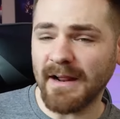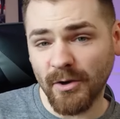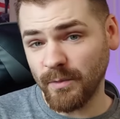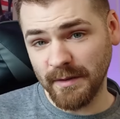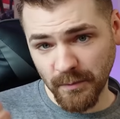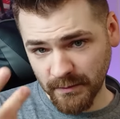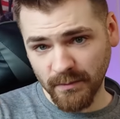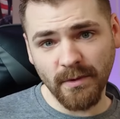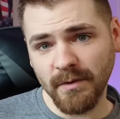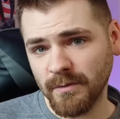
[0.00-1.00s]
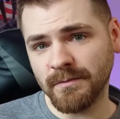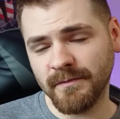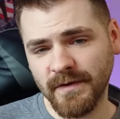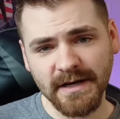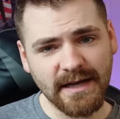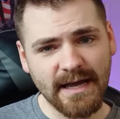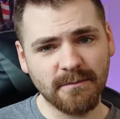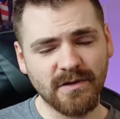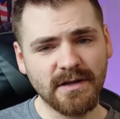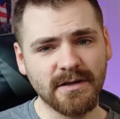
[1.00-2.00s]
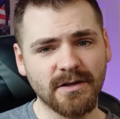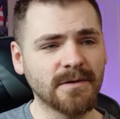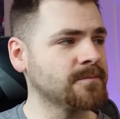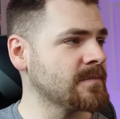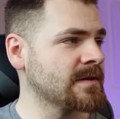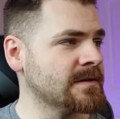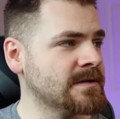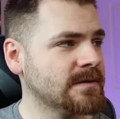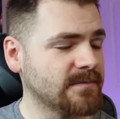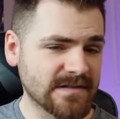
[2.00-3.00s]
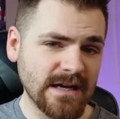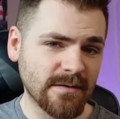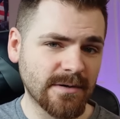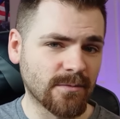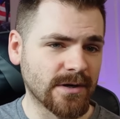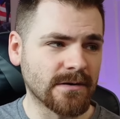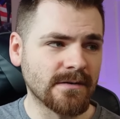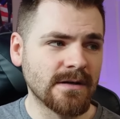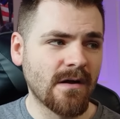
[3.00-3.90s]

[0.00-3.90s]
I know we're all fun and games here, you know, but it's time to be real.